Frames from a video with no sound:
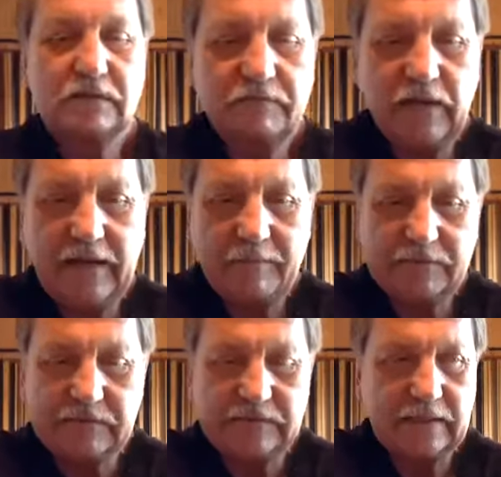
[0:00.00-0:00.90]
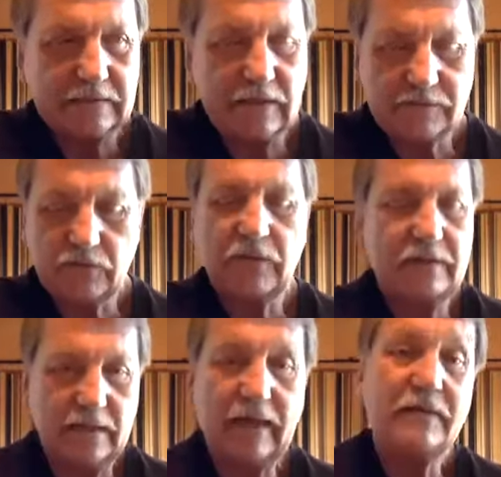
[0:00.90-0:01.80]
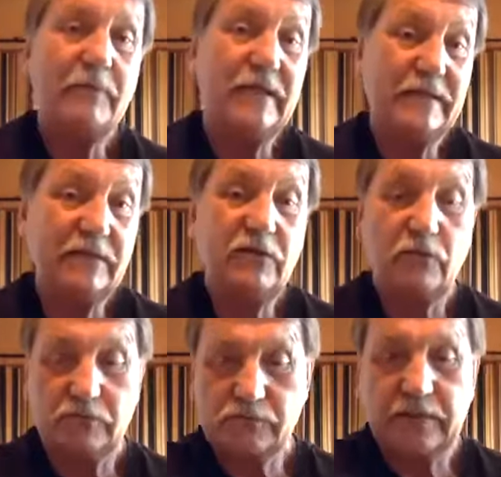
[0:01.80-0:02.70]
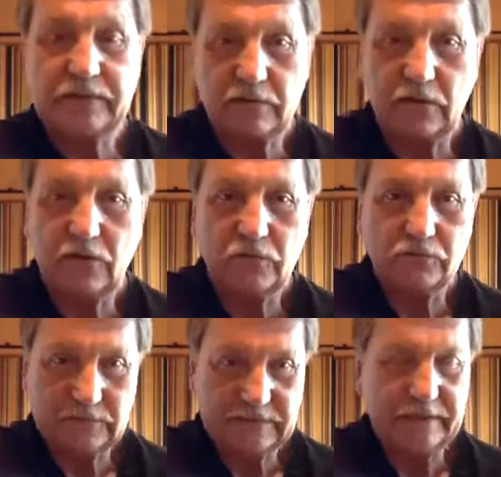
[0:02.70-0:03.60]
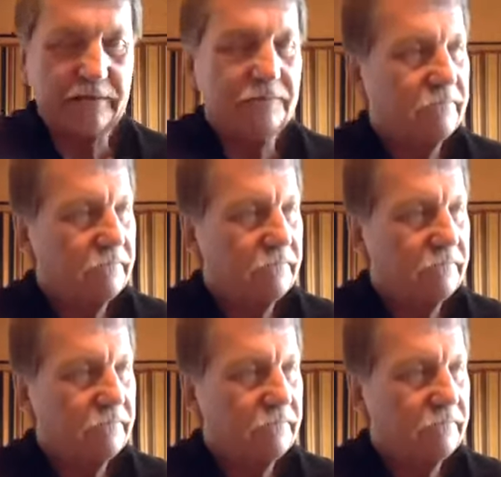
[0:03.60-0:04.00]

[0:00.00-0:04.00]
See if that happens the second time. So that time he did go straight to the low D.